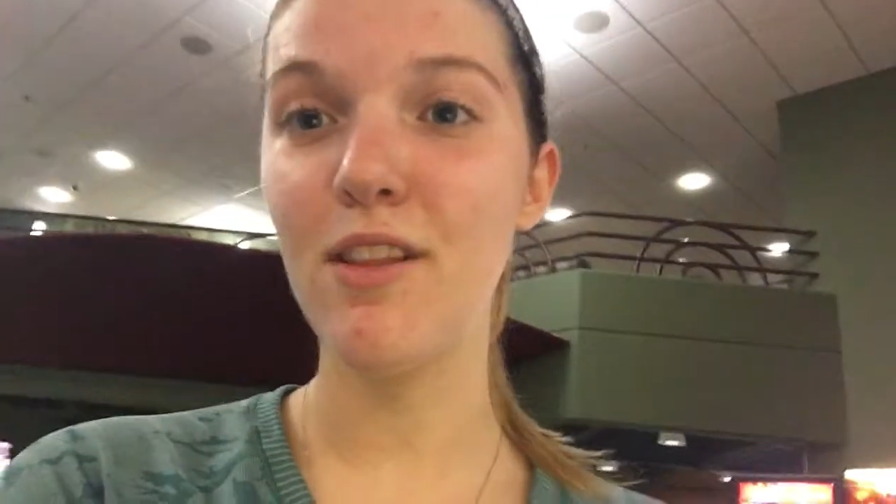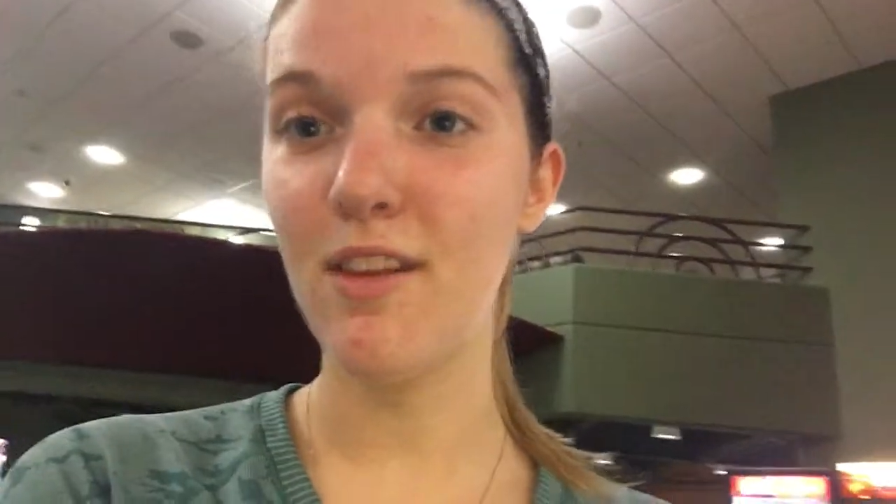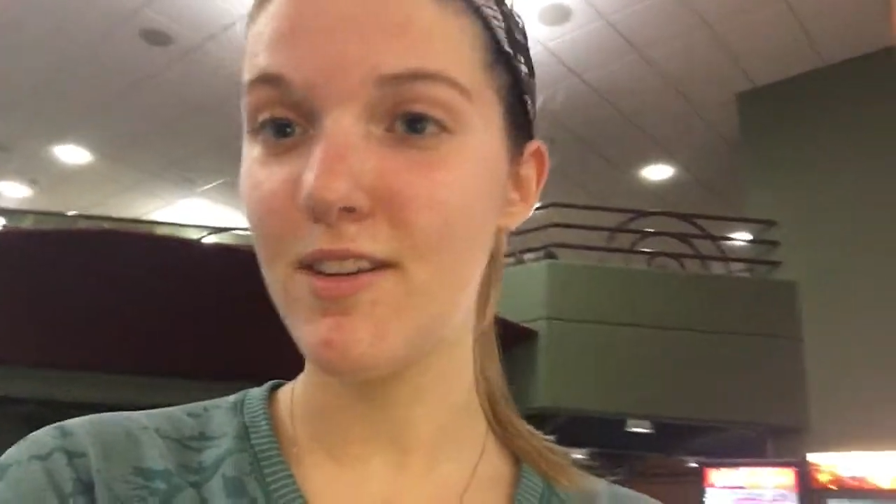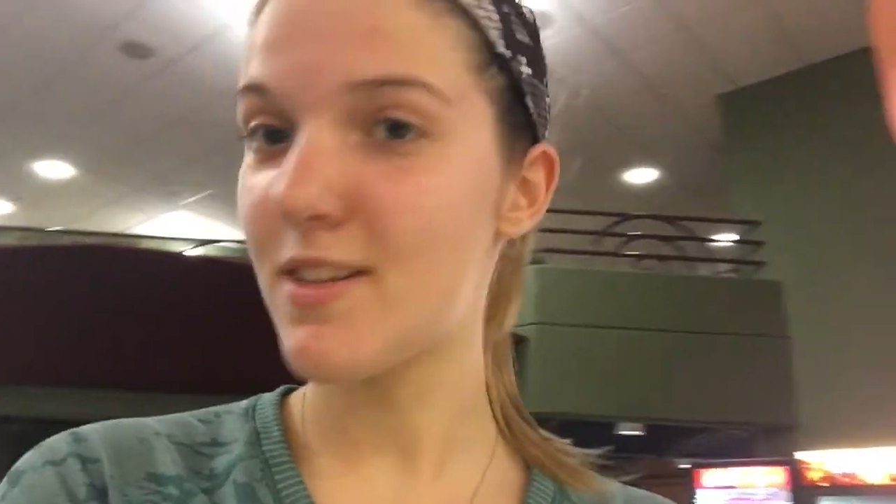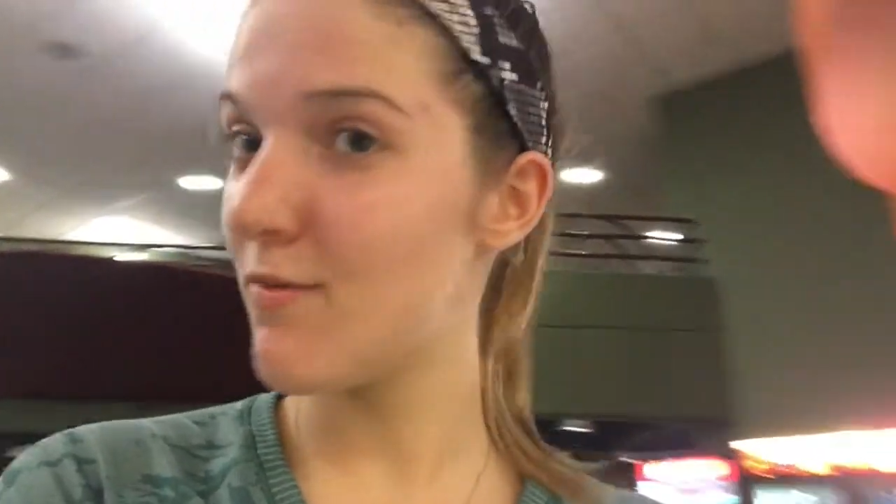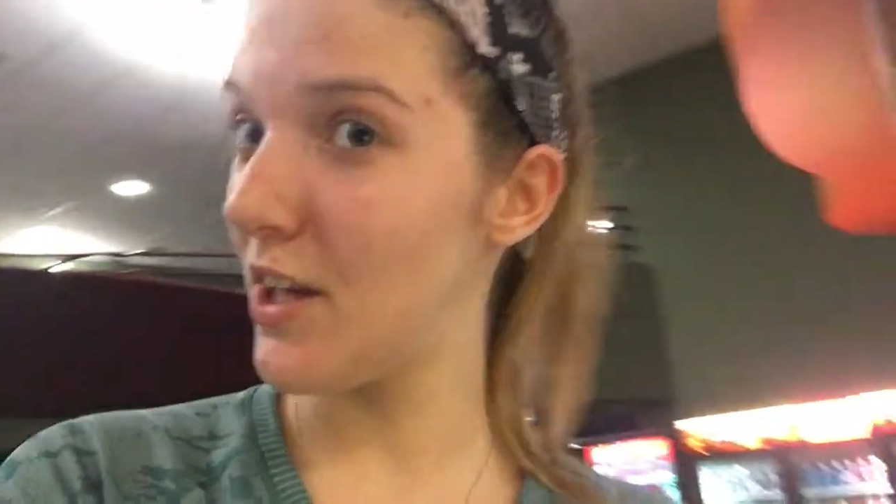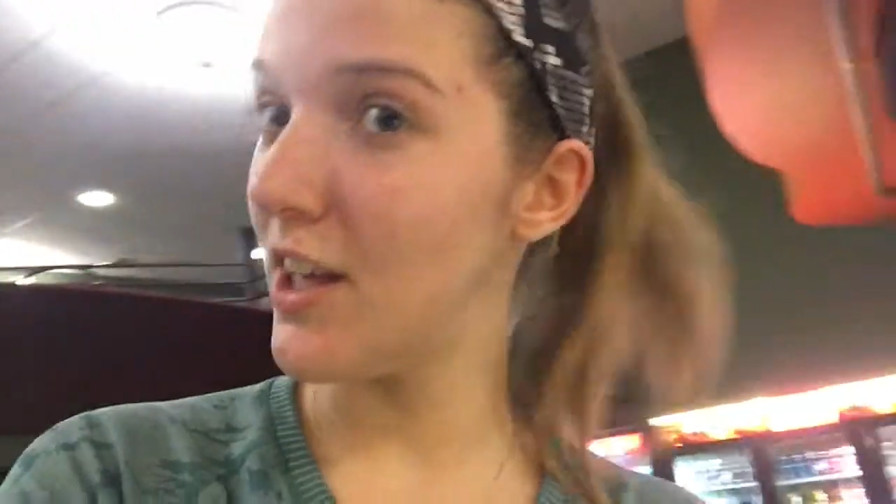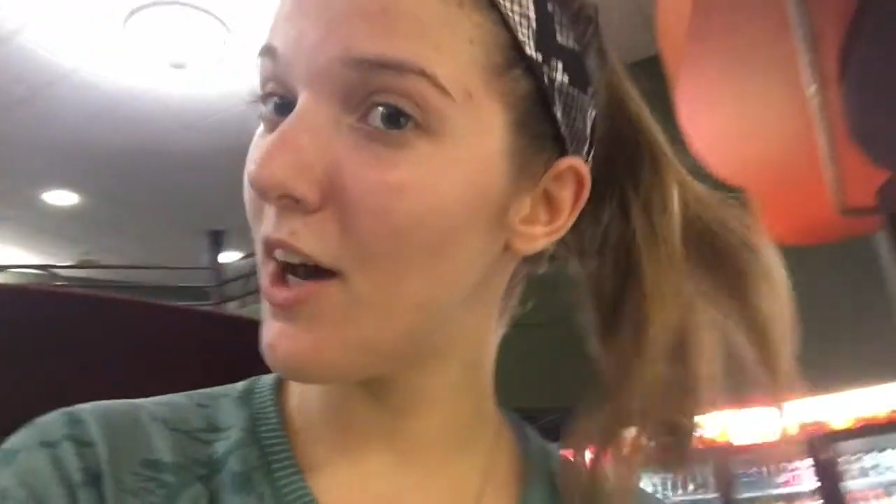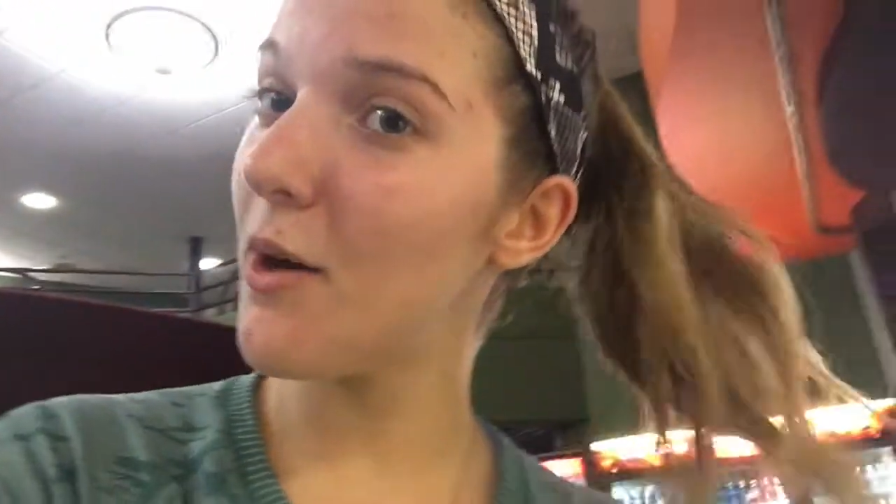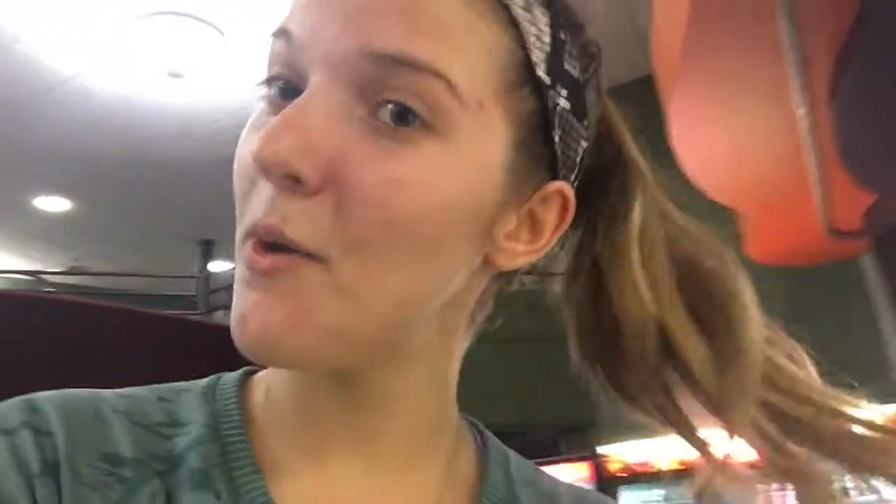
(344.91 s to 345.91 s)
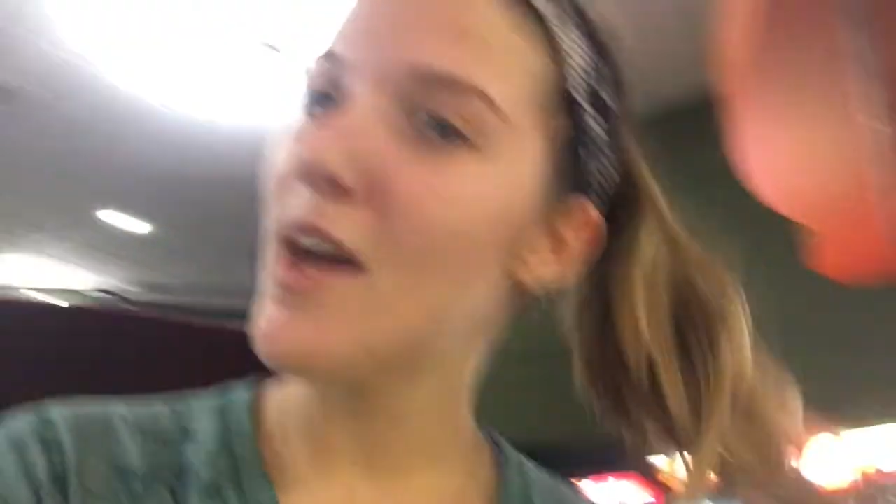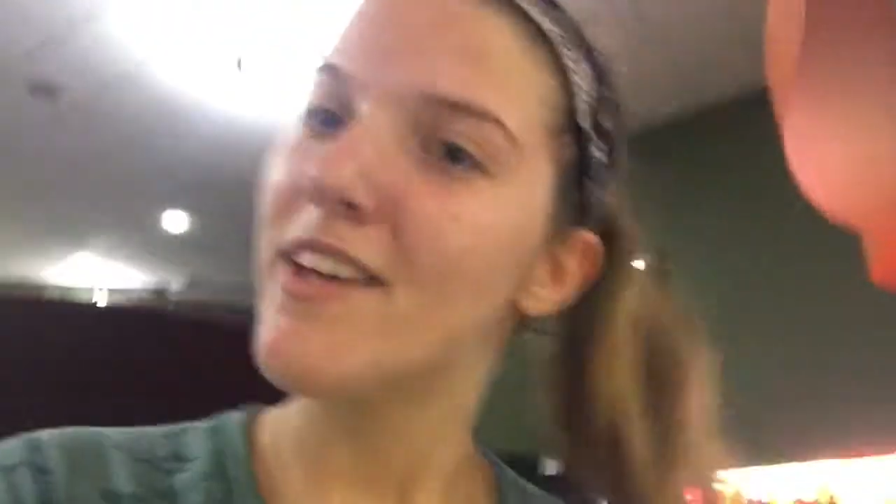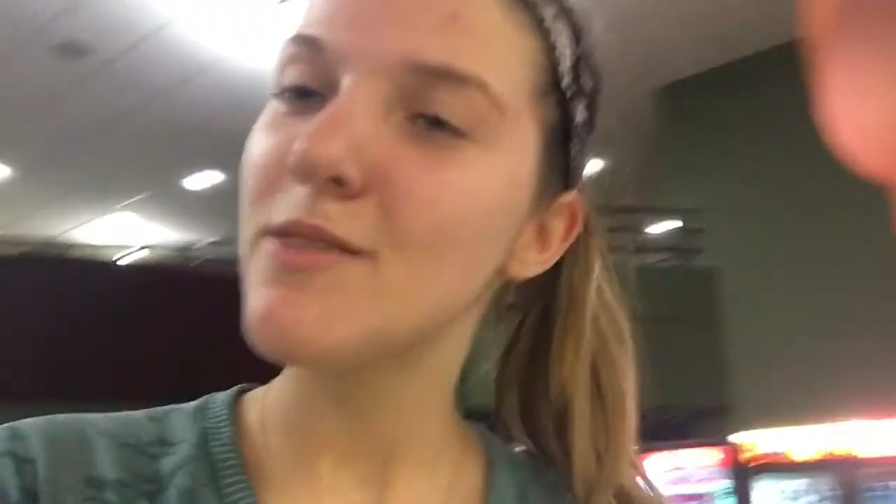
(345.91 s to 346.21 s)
for this video,